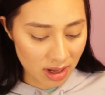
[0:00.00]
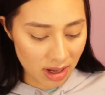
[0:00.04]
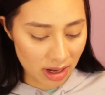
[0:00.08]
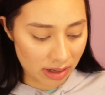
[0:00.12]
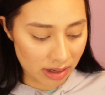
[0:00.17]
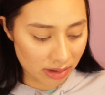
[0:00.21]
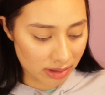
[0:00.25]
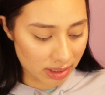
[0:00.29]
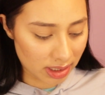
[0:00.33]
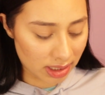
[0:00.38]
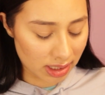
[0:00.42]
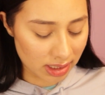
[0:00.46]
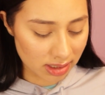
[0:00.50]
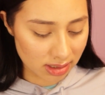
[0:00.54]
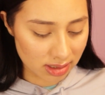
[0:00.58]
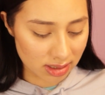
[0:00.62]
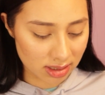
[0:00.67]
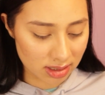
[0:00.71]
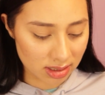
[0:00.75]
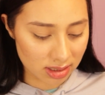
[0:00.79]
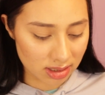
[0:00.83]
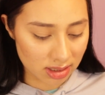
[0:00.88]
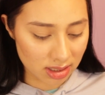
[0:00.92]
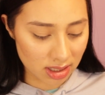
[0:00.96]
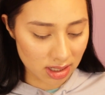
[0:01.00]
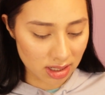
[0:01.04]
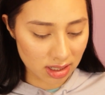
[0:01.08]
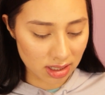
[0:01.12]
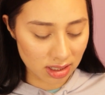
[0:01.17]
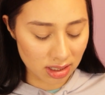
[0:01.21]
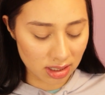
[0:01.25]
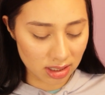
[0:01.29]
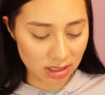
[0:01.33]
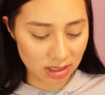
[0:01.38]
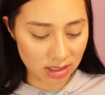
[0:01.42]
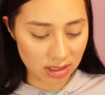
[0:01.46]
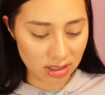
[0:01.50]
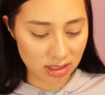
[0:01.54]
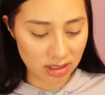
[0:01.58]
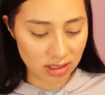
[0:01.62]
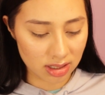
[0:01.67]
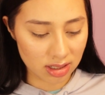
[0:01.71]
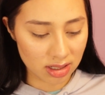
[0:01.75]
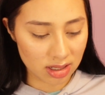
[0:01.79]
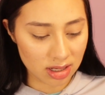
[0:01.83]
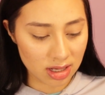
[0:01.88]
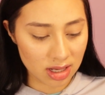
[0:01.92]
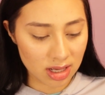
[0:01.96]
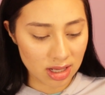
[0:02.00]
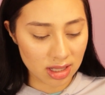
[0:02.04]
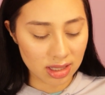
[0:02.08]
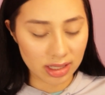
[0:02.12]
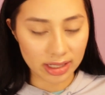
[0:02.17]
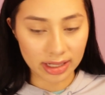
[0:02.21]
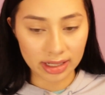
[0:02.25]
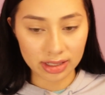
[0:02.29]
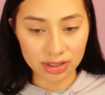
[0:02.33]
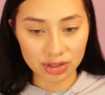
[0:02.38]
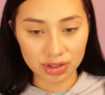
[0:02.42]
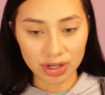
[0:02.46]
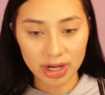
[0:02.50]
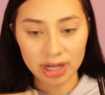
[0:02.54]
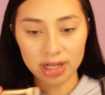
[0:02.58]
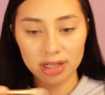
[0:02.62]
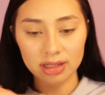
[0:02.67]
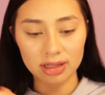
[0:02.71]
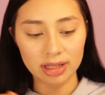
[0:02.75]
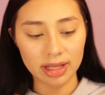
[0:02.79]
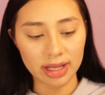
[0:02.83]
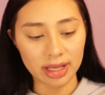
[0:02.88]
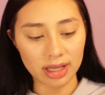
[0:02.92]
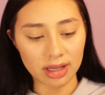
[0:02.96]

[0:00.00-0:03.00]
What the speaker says: how can I say? Like I tried to